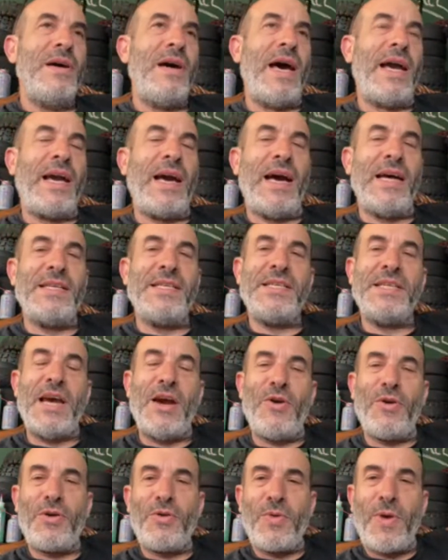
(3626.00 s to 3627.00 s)
got
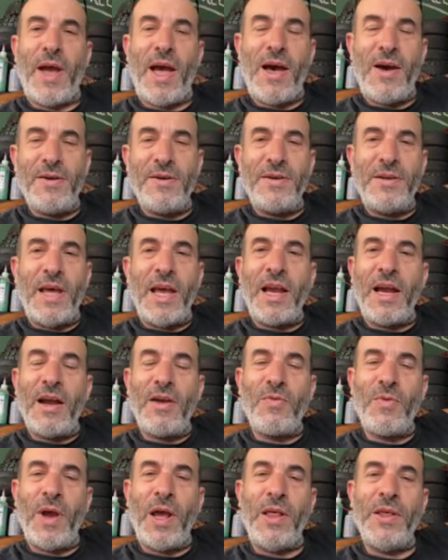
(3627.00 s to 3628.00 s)
sauerkraut, I got
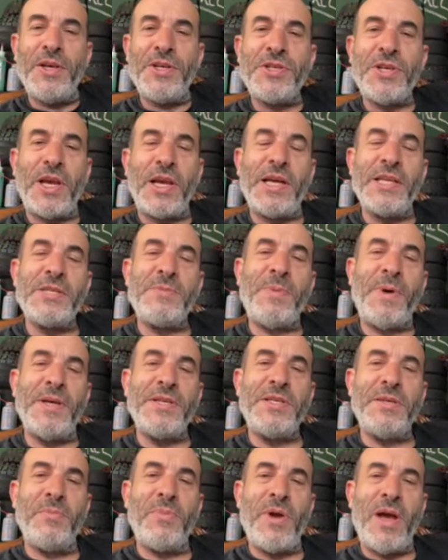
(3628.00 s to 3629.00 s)
relish, I got
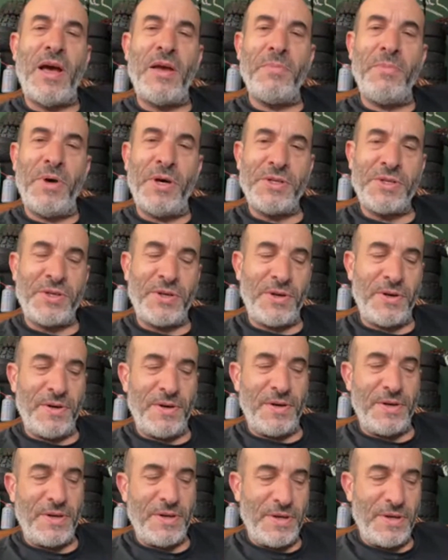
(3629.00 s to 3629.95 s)
spicy brown mustard.